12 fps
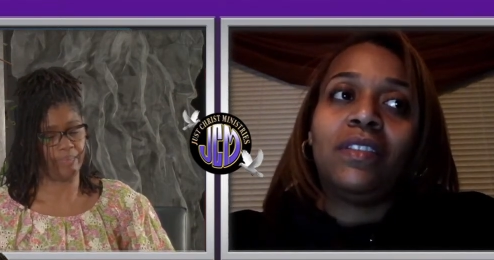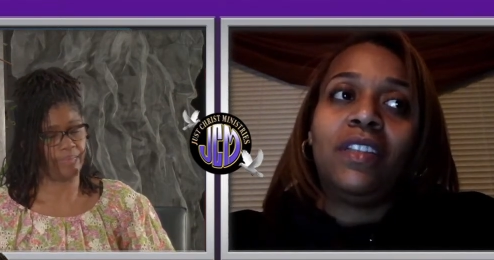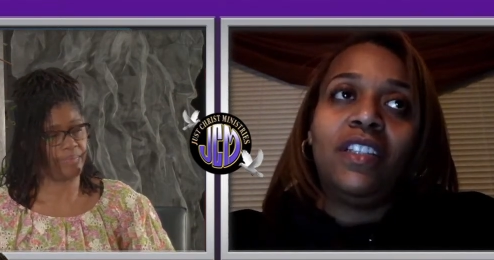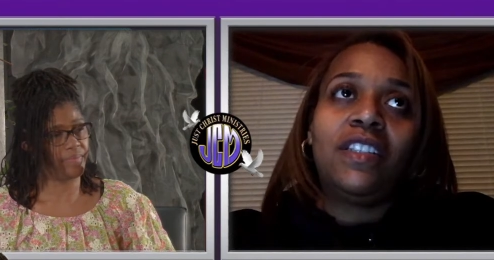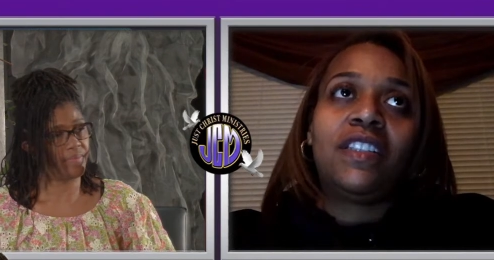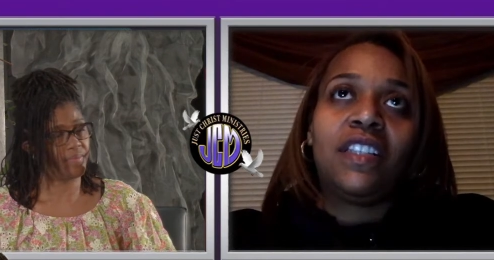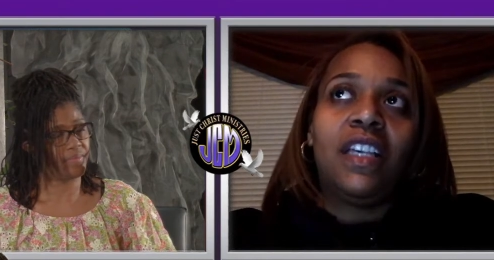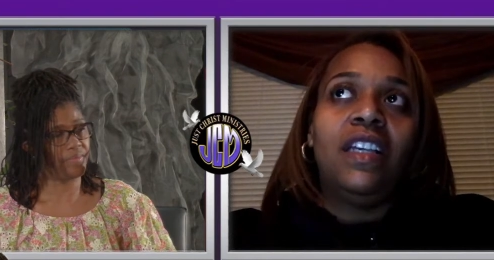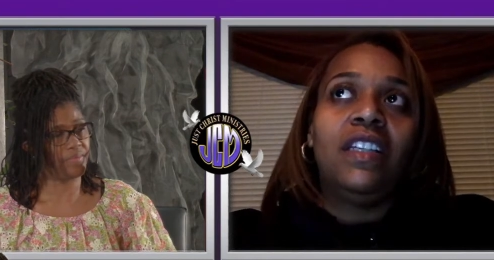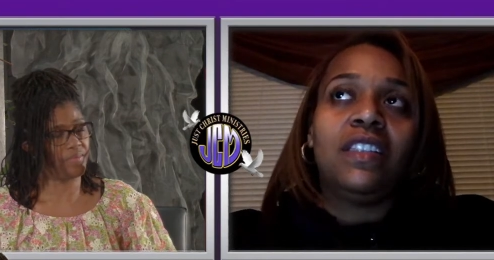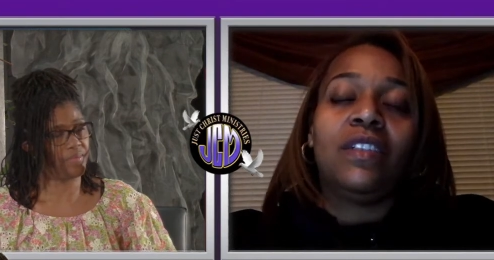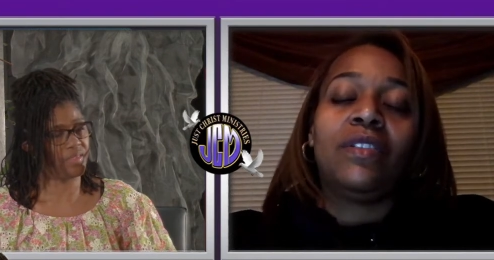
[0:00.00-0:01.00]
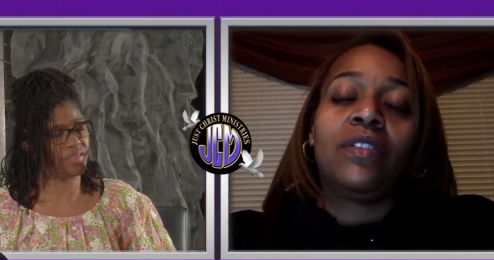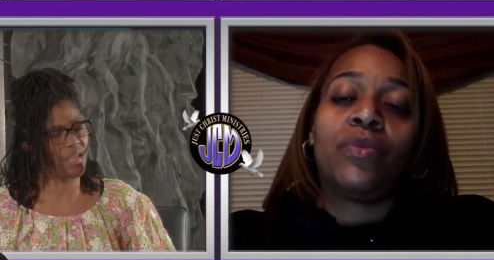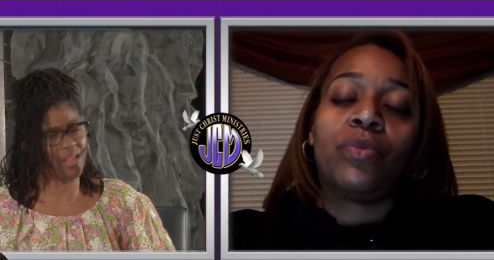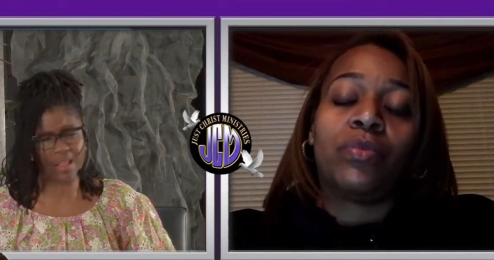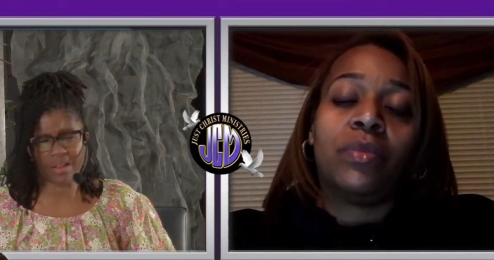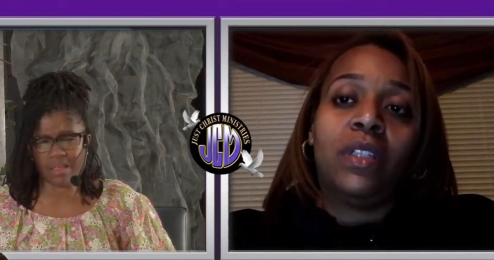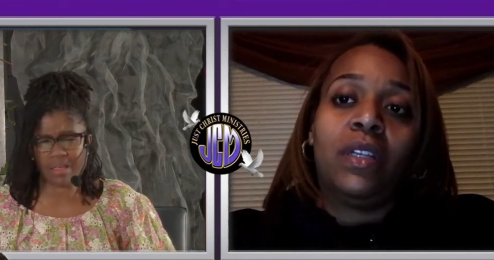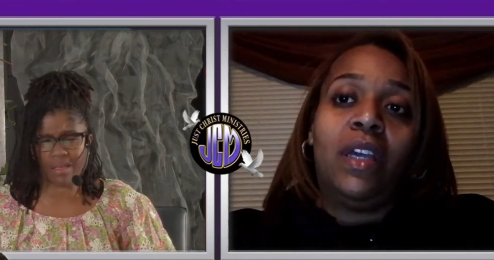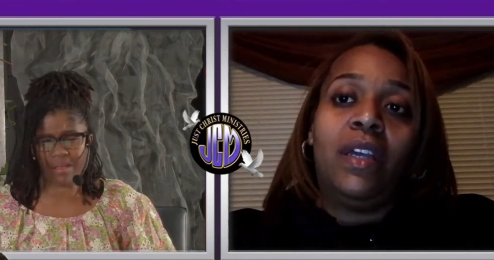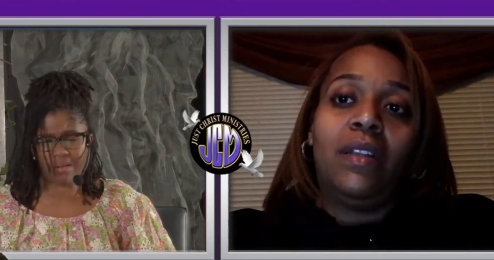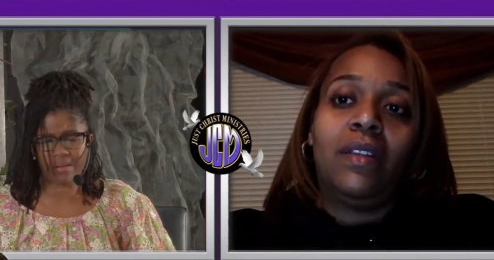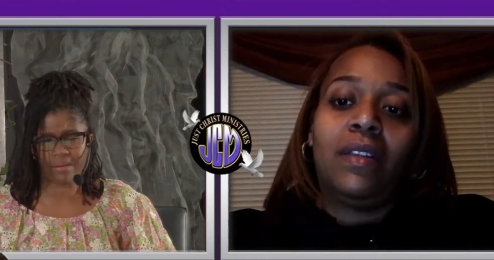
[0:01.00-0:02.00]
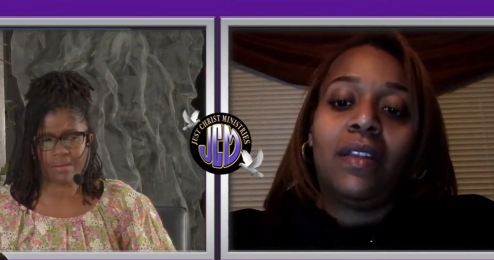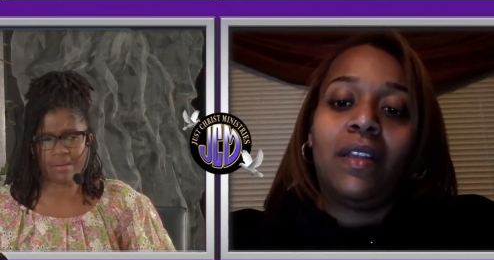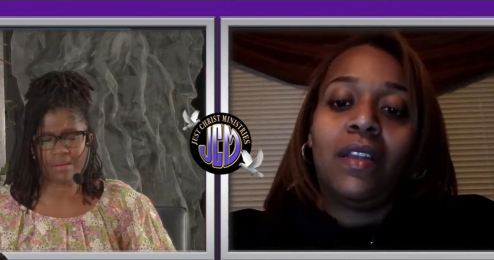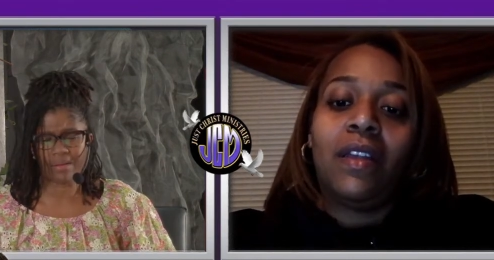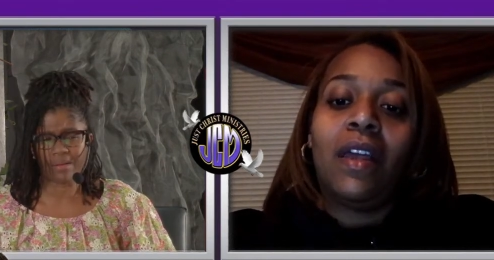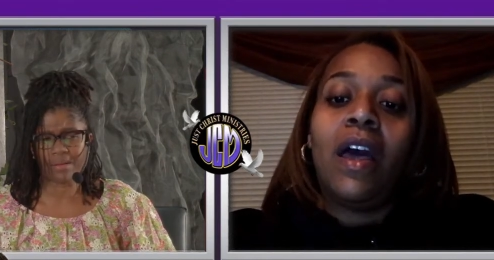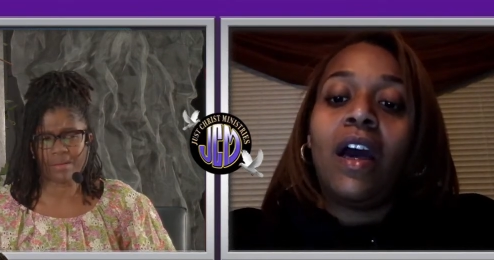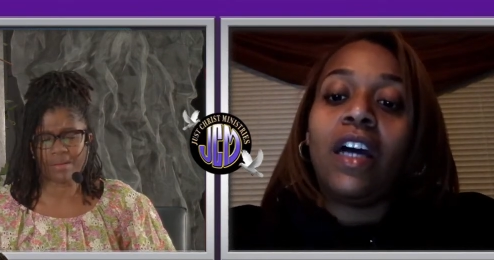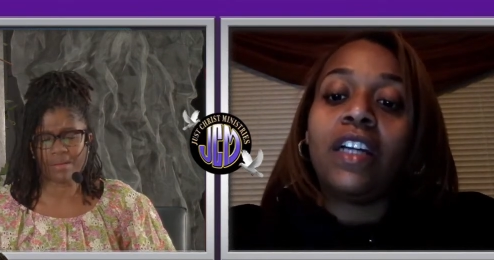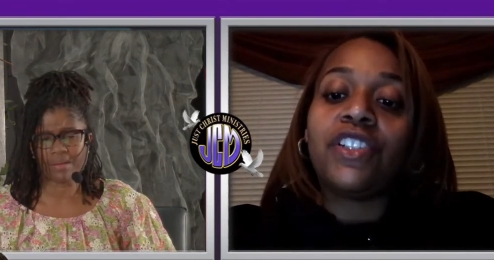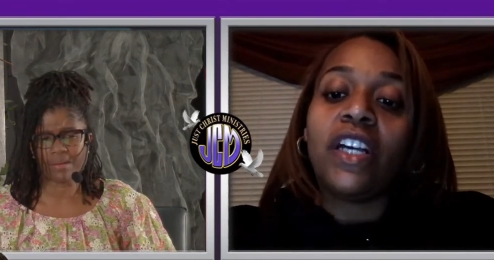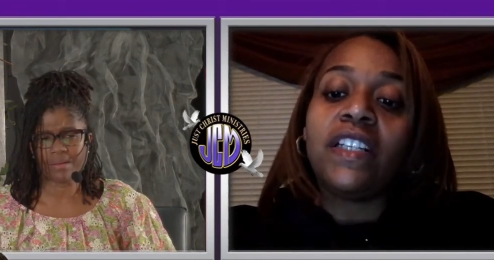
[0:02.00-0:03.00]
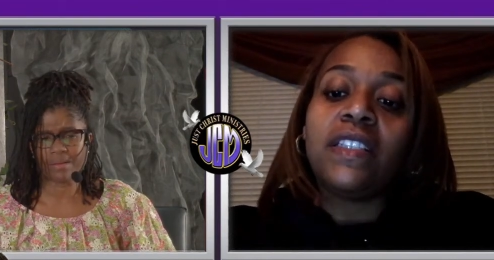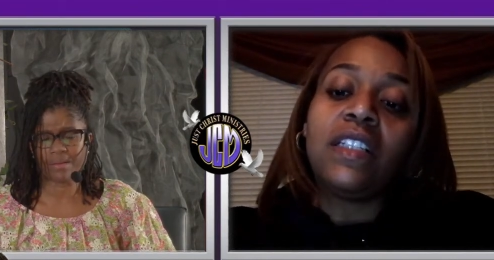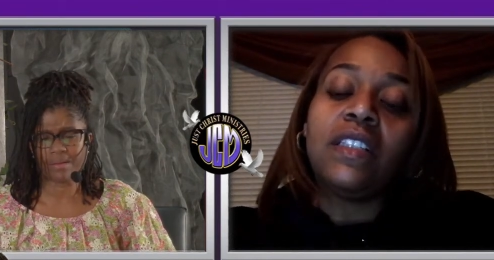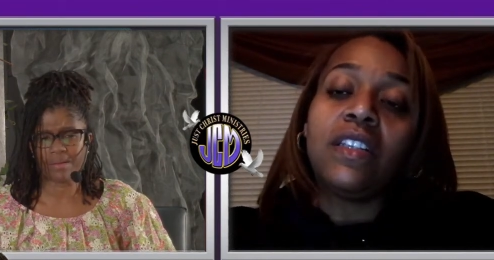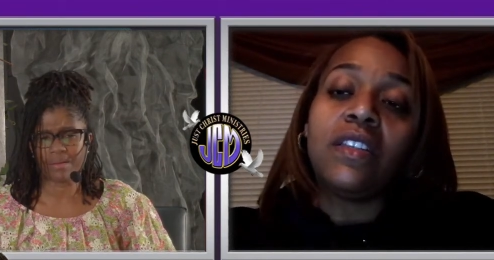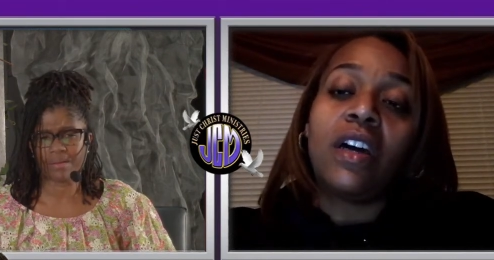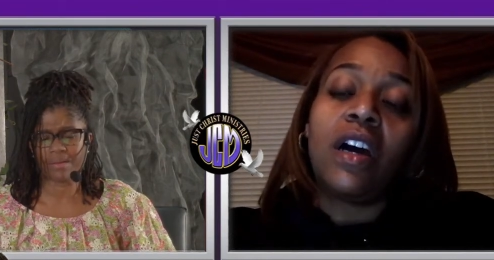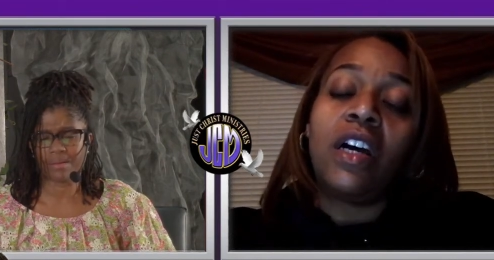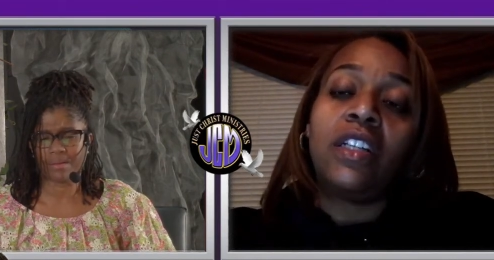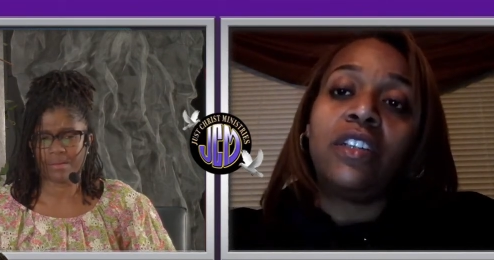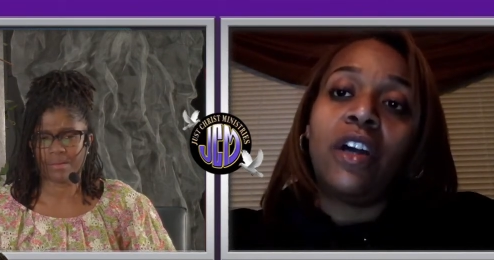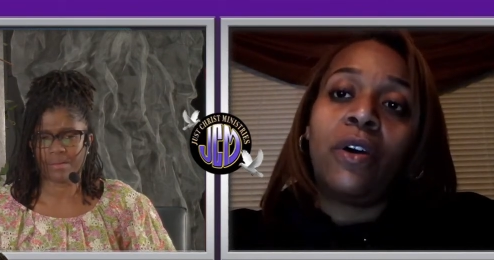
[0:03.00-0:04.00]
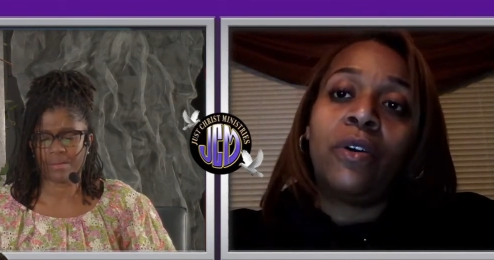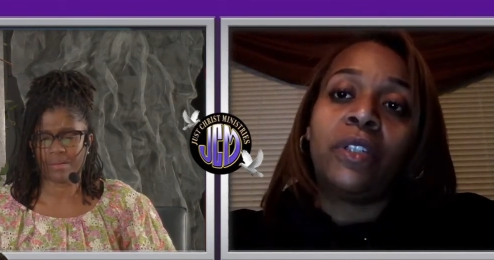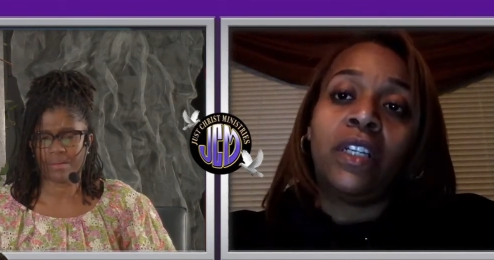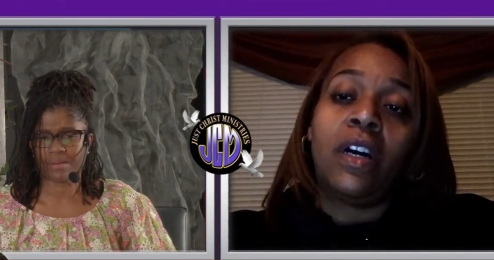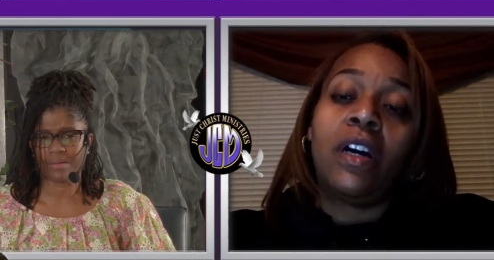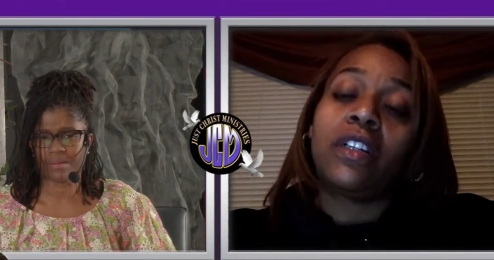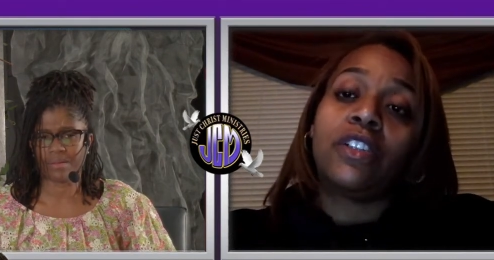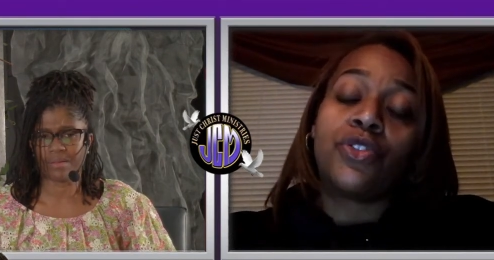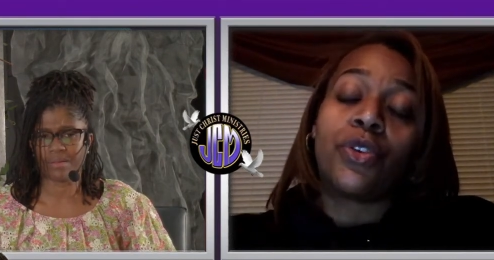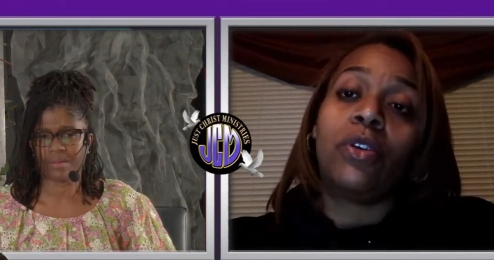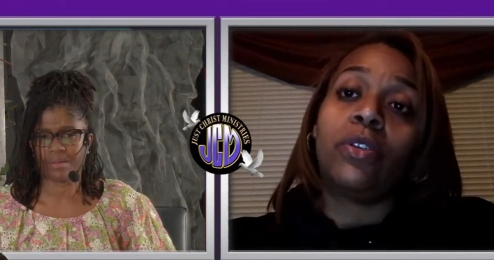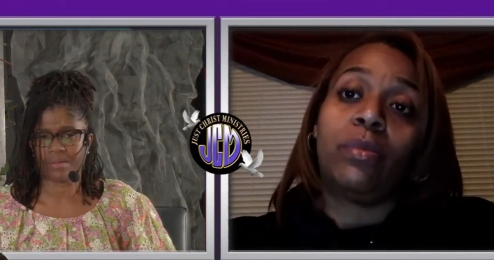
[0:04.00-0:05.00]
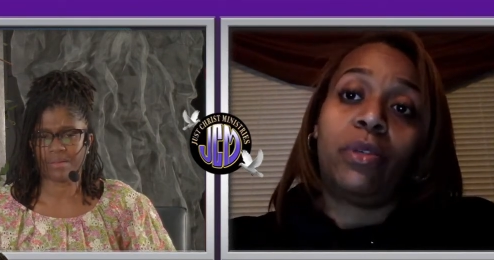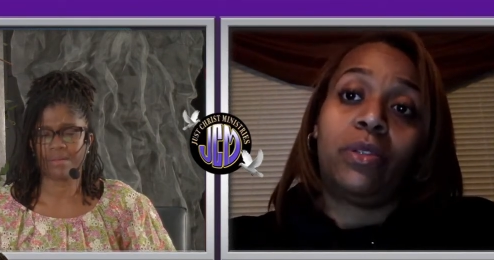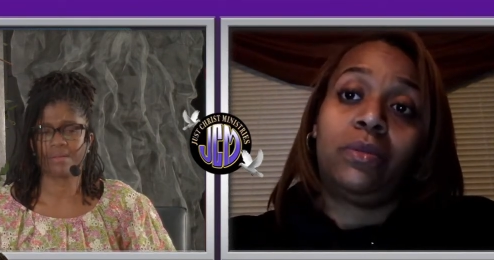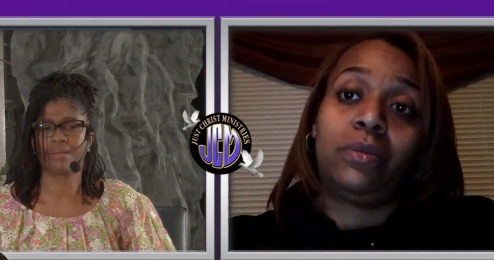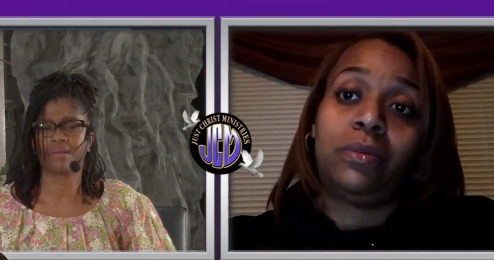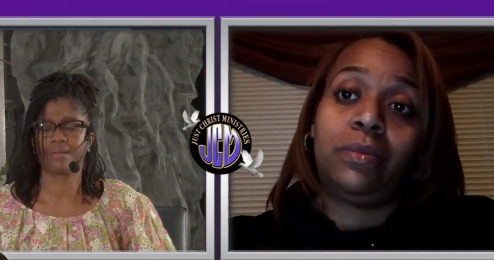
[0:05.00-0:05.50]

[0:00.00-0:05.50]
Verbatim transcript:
Speaker 1: this season. Say that again adjusting to the unknown and uncontrollable.